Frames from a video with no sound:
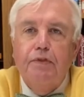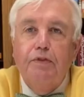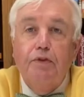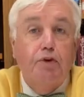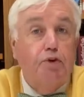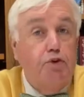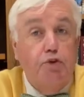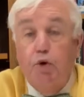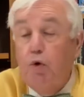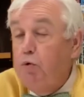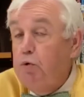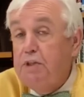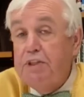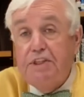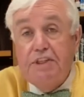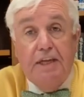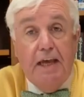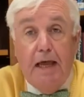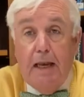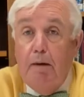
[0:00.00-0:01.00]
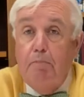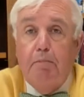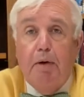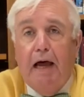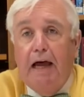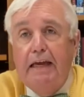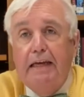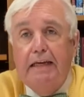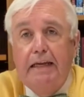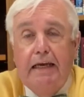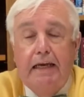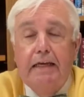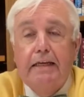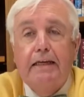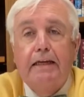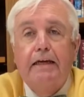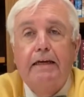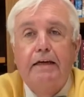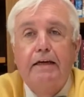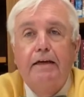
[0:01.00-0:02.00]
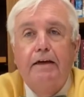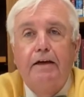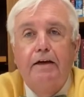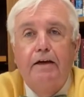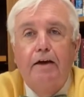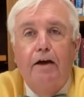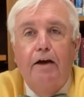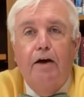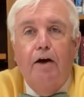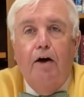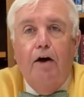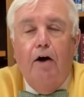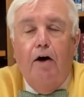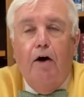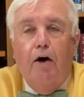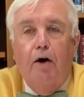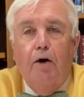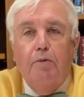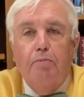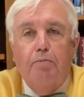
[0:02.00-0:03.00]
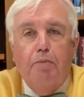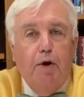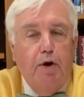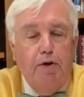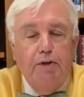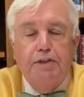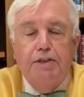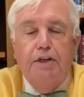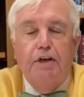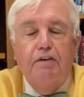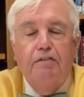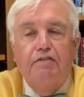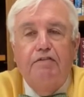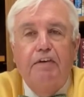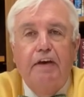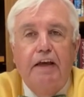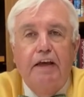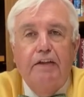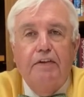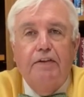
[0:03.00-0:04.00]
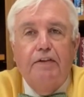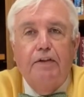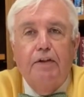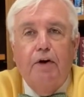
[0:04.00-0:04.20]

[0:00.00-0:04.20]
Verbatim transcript: There's no sell by date on personal faith